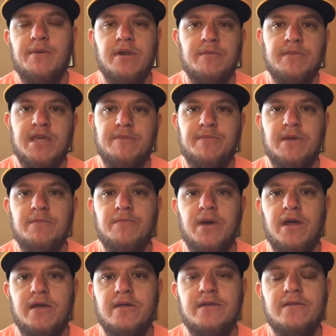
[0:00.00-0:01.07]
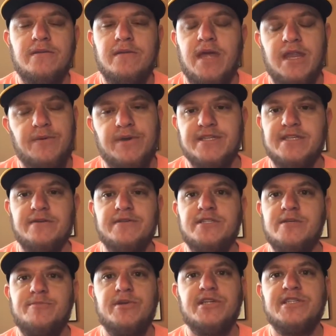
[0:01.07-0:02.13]
I'm keeping, but anyways, I was
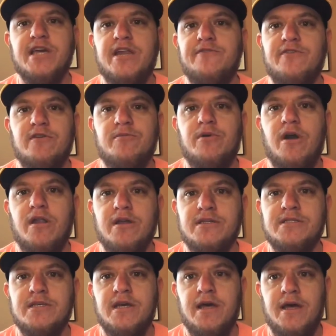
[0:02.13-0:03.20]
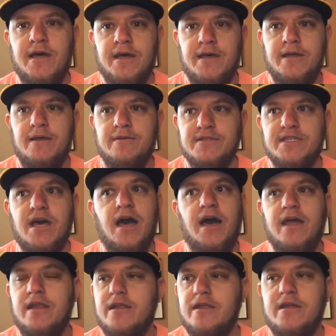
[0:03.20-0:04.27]
super excited for the product. It was
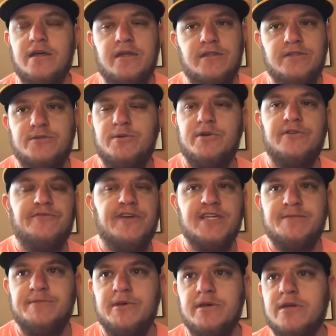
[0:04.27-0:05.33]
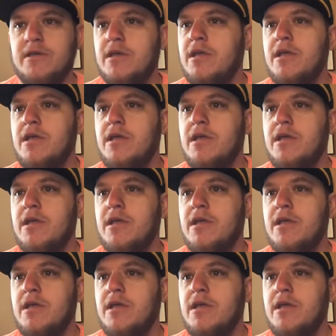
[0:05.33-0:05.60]
hot on Twitter, Facebook.